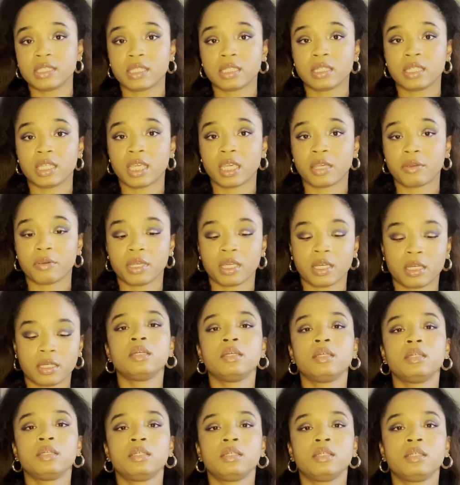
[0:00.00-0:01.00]
in the area.
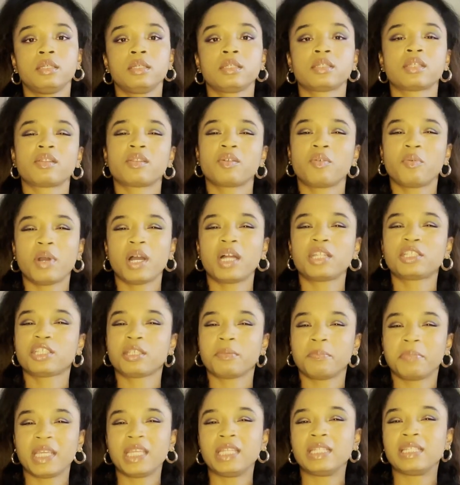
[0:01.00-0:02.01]
So the word
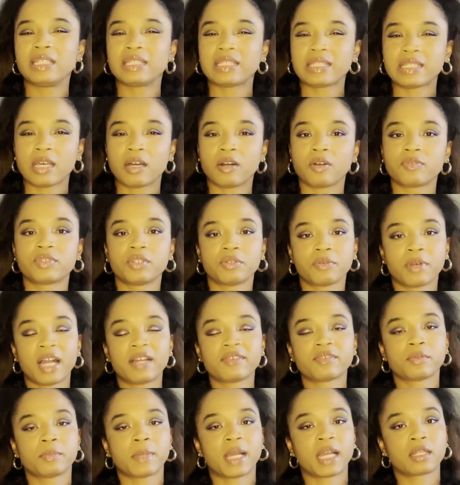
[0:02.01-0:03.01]
shebeen itself
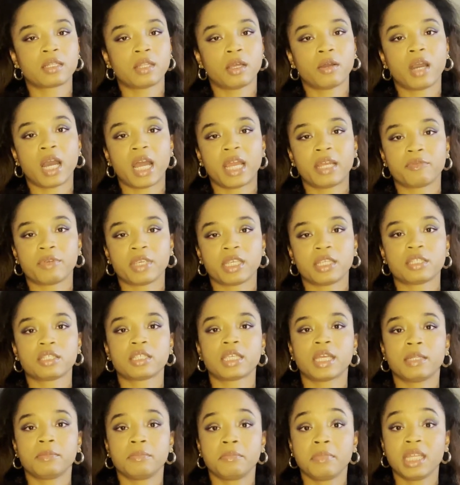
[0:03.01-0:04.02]
derives from Anglo-Irish
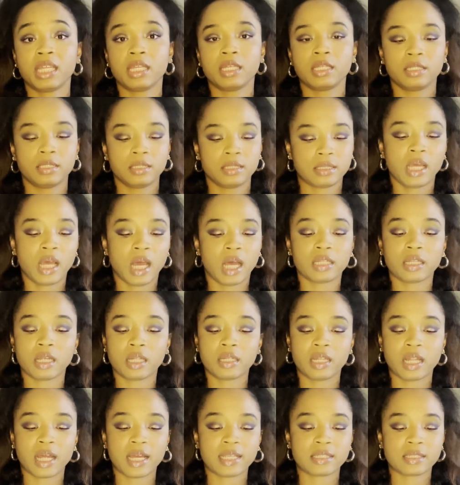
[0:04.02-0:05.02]
and means an
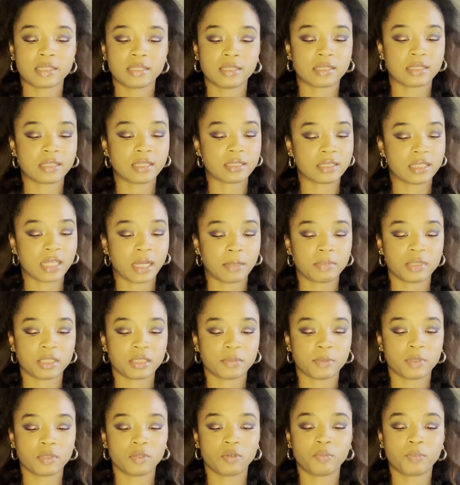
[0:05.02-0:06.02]
unlicensed
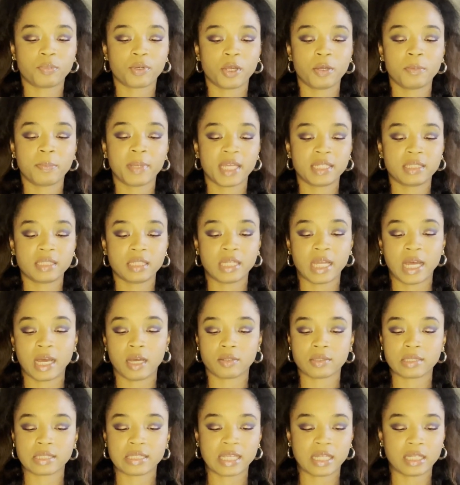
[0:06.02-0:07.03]
establishment or probated
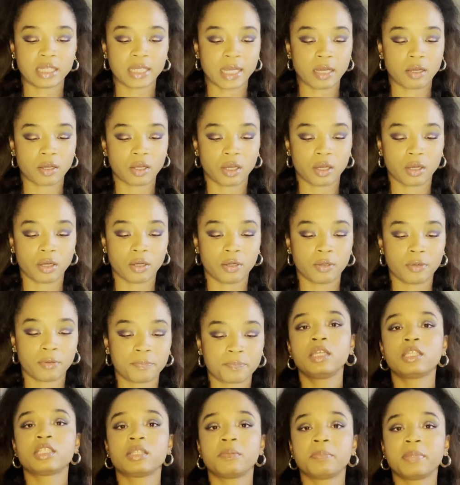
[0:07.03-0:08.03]
house selling alcohol.
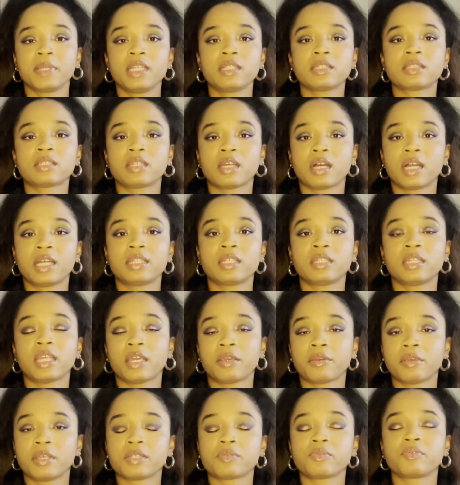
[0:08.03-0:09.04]
Shebeens started in
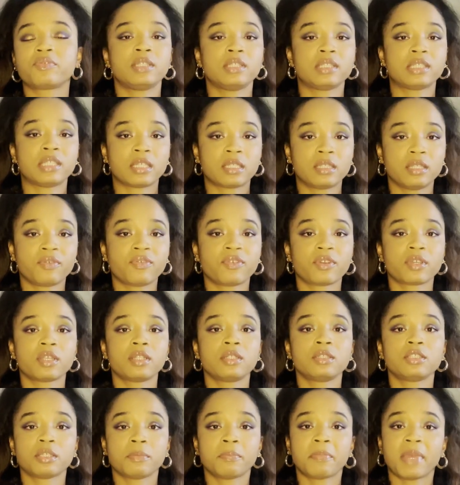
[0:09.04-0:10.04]
areas with
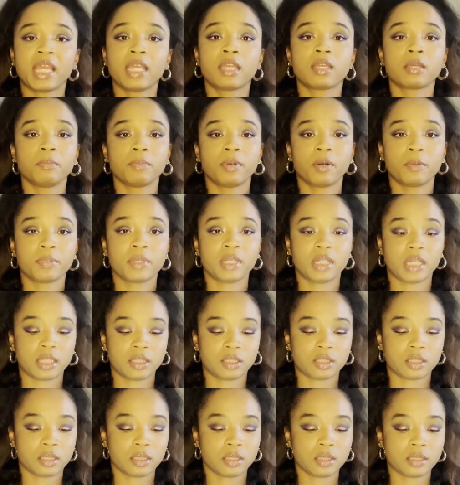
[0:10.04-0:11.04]
significant Jamaican
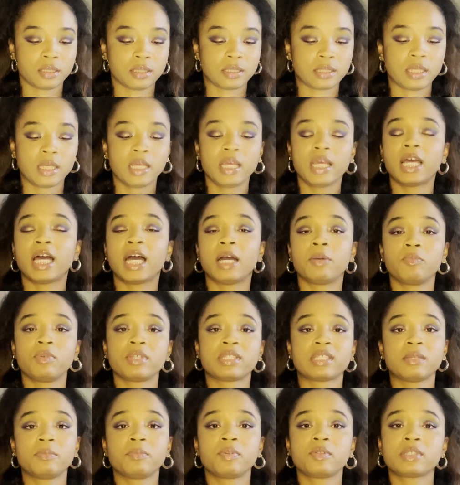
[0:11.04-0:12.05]
populations and were
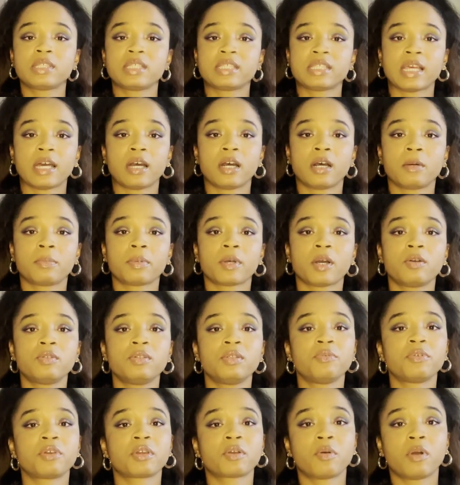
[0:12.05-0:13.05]
simple to set up,
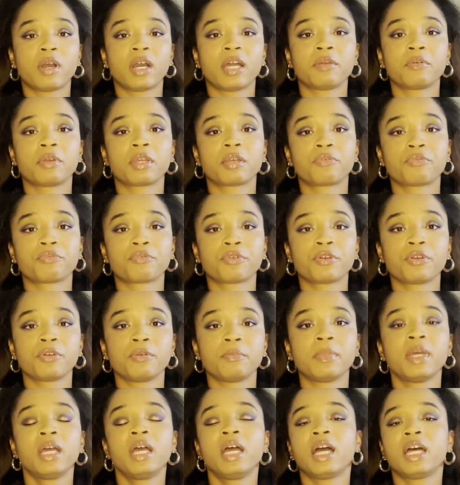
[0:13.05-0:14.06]
only requiring a
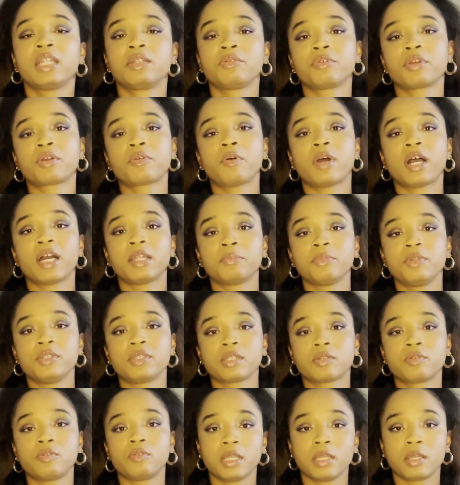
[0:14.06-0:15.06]
room and the required
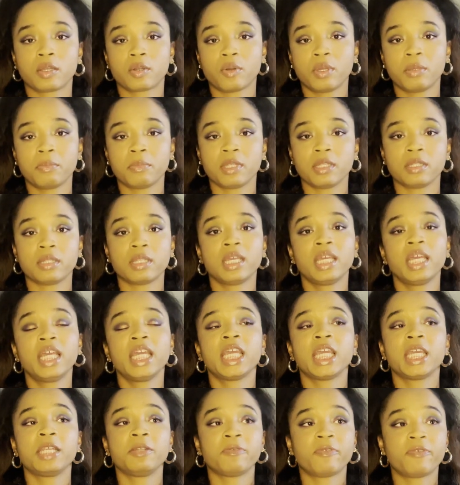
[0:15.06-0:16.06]
musical equipment.
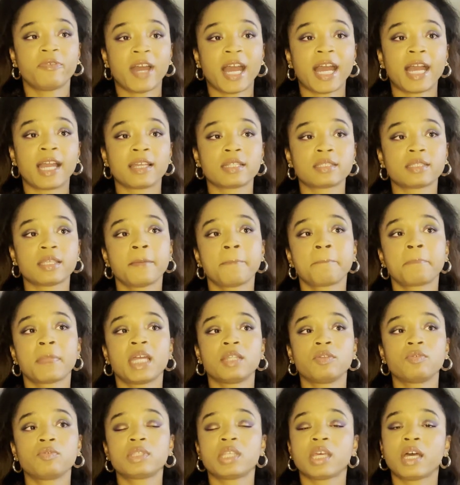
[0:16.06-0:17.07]
In fact,
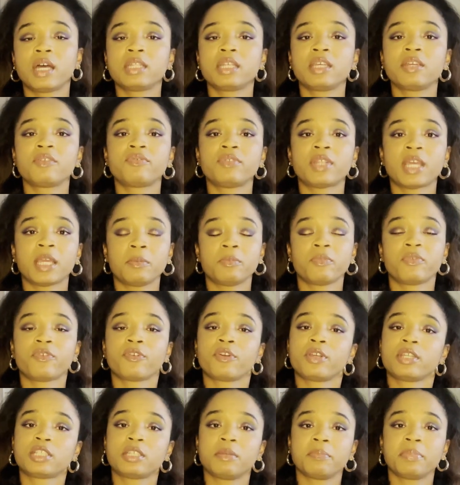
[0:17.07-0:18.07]
an alternative name for
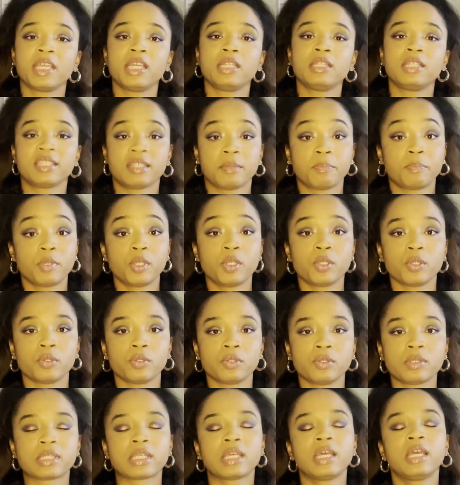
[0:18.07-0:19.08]
a shebeen is a
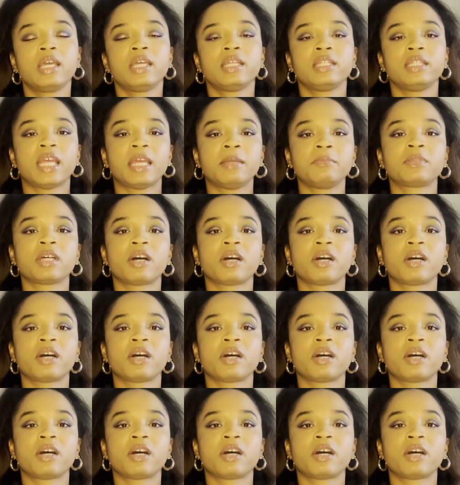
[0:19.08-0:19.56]
blues, named